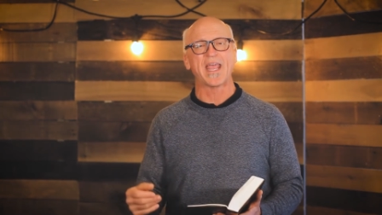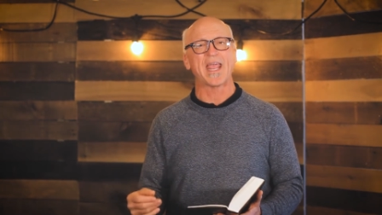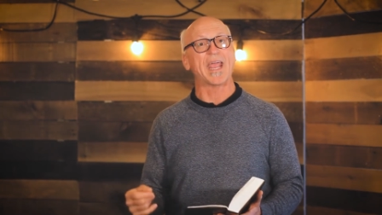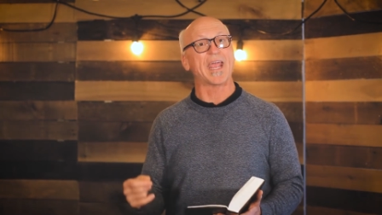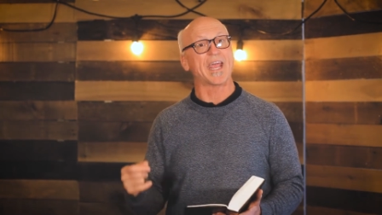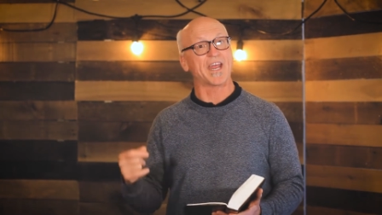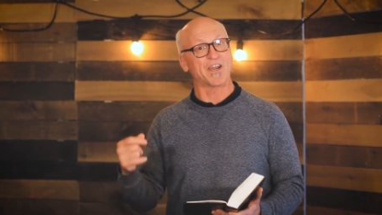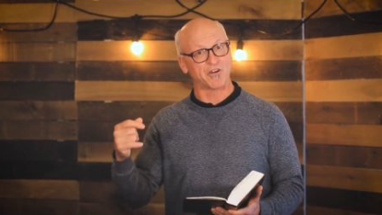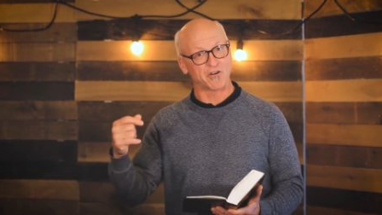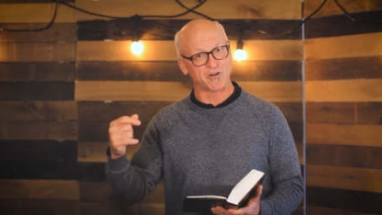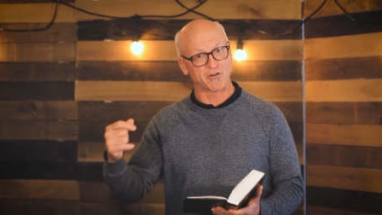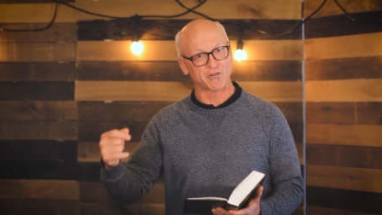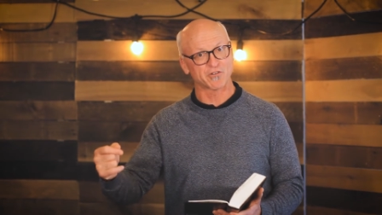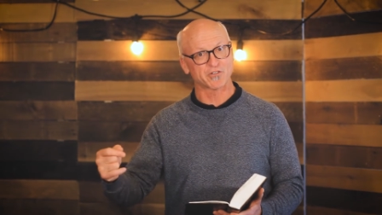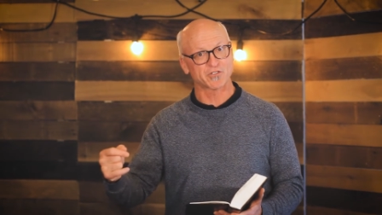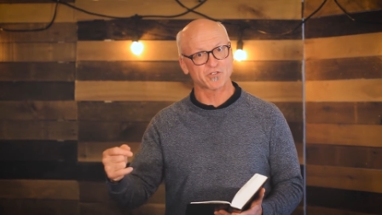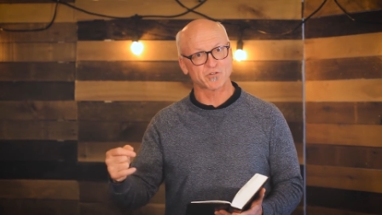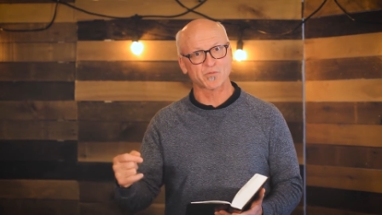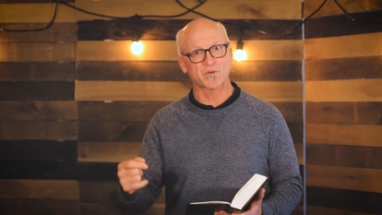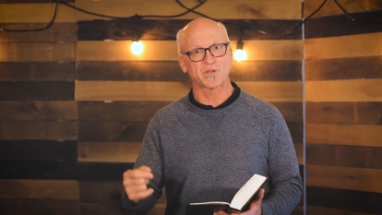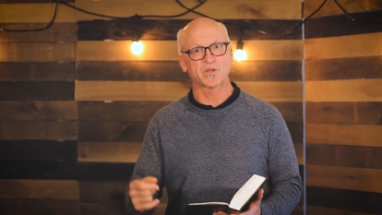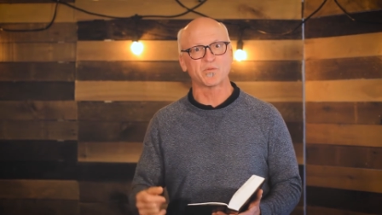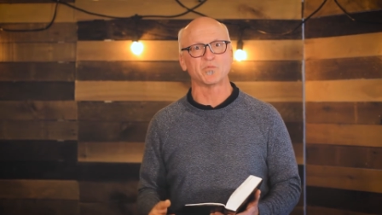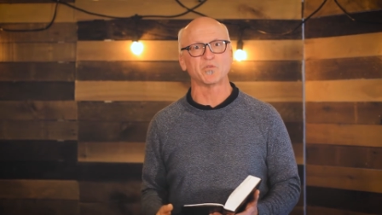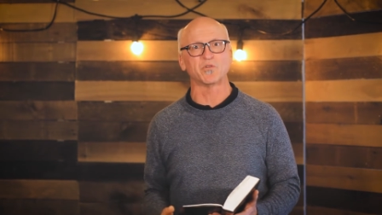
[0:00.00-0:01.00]
and
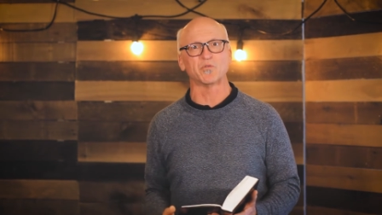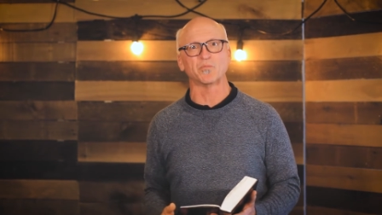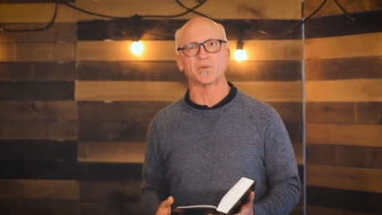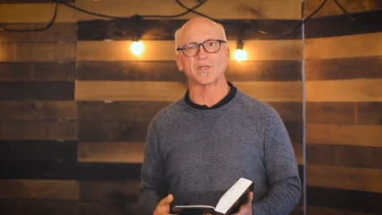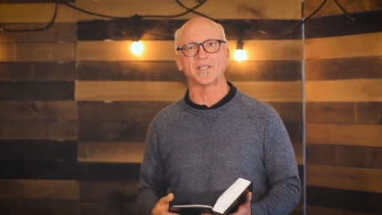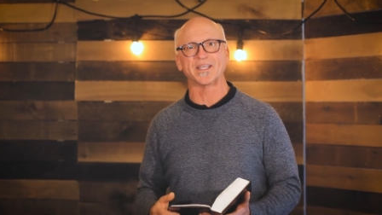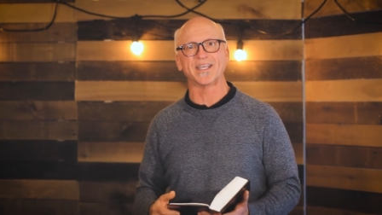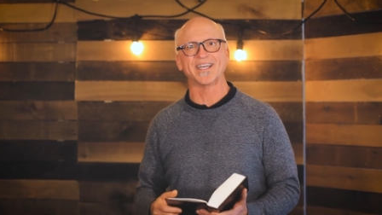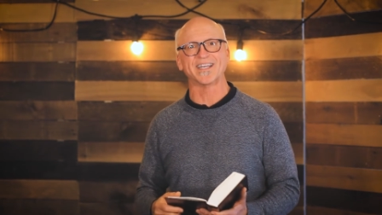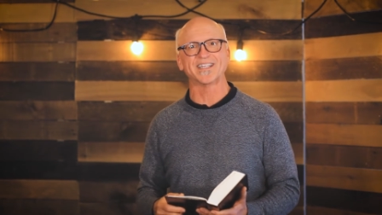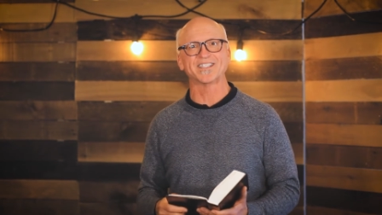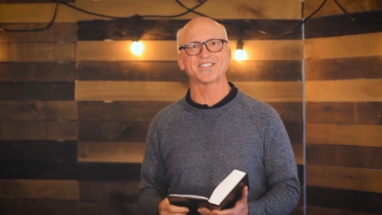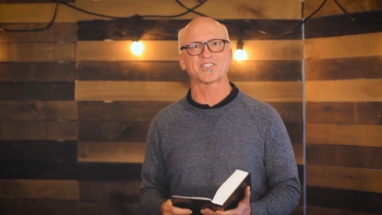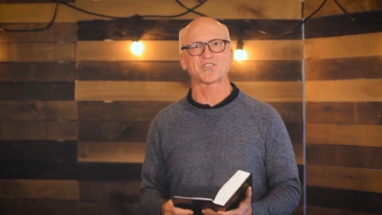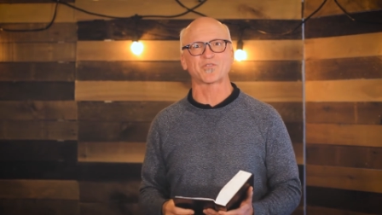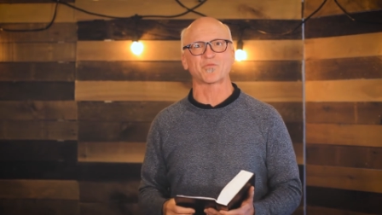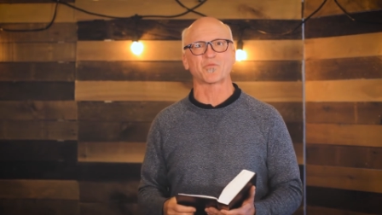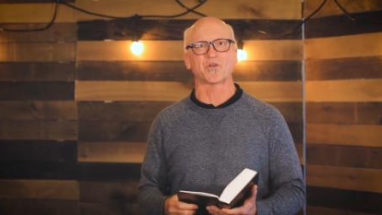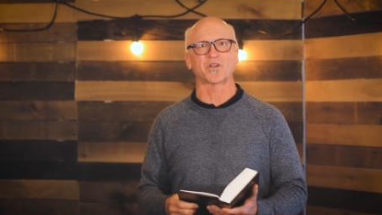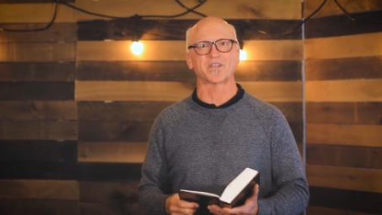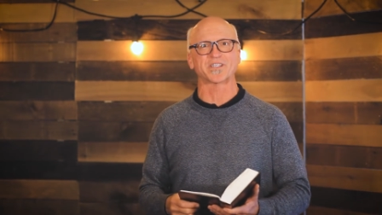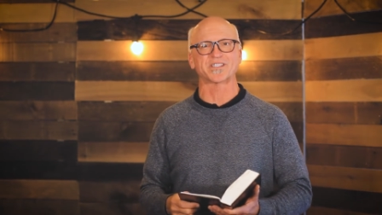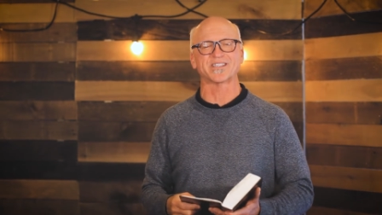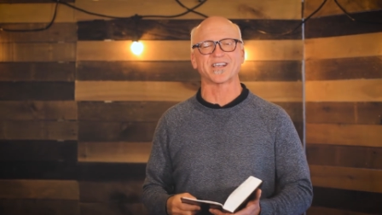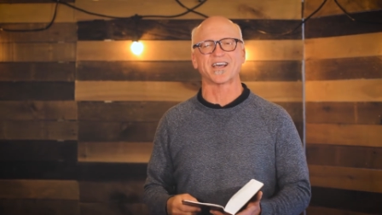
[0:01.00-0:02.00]
nursery will begin, so
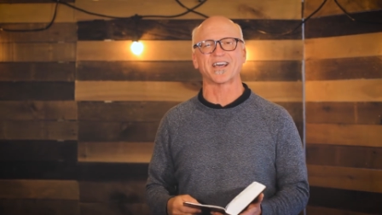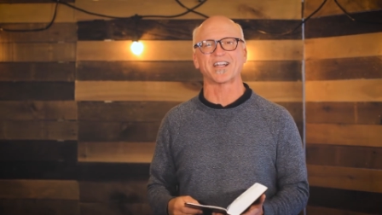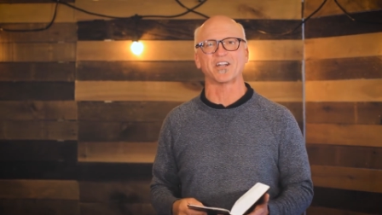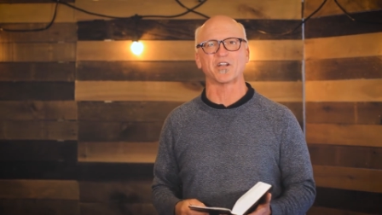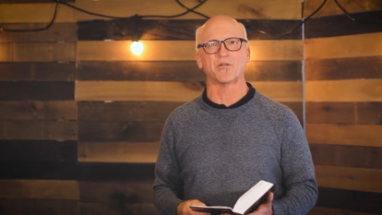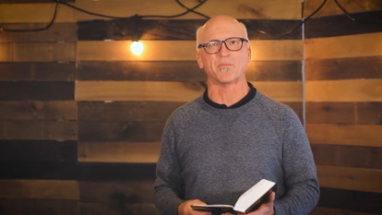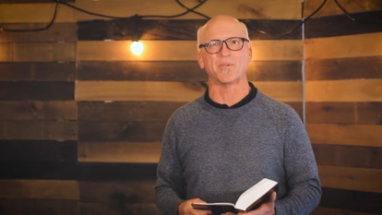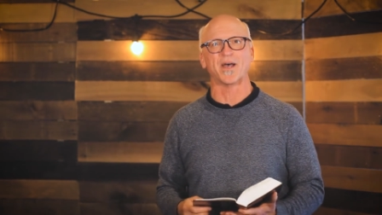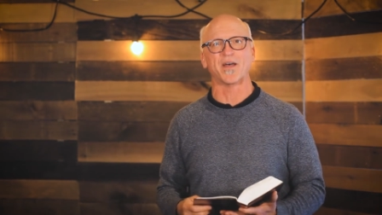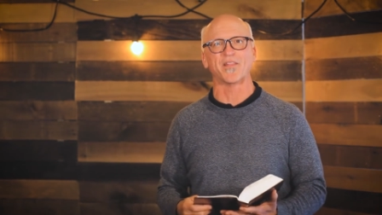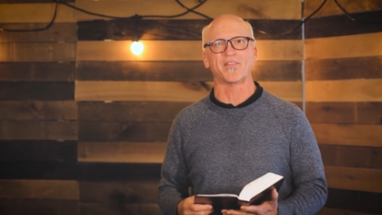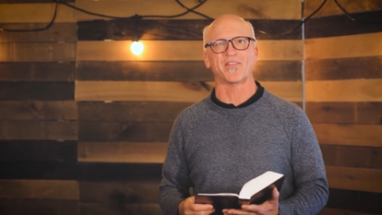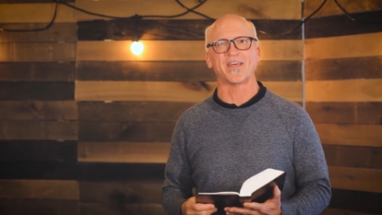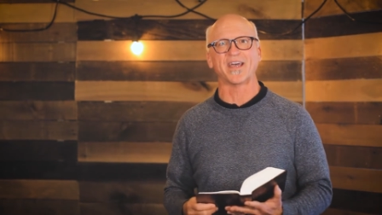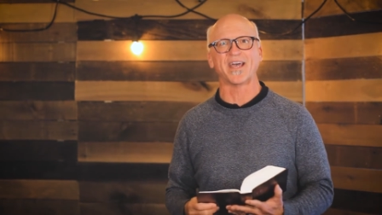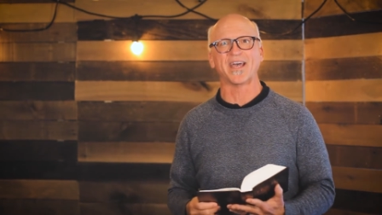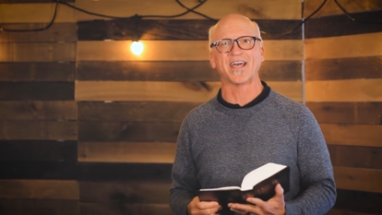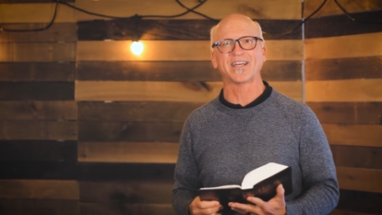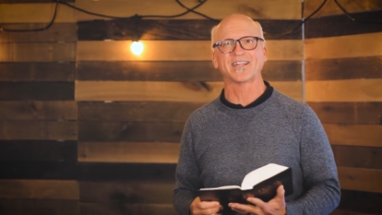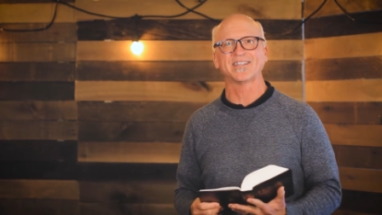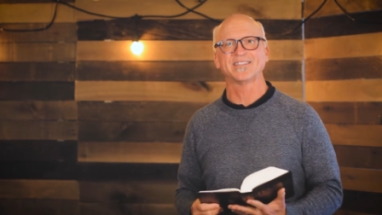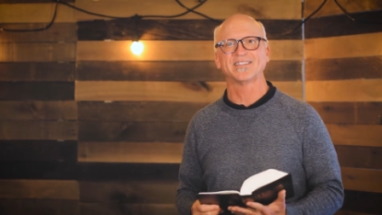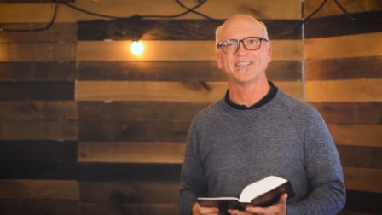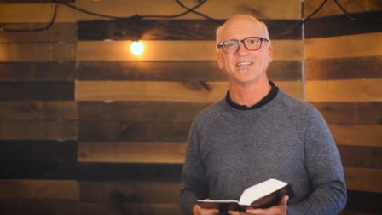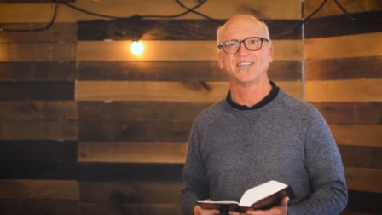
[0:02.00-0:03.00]
we're excited about
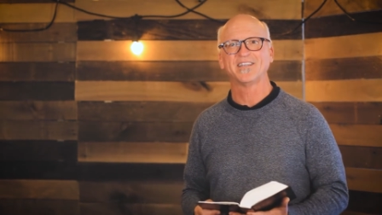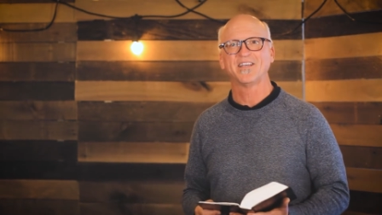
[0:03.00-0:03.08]
that.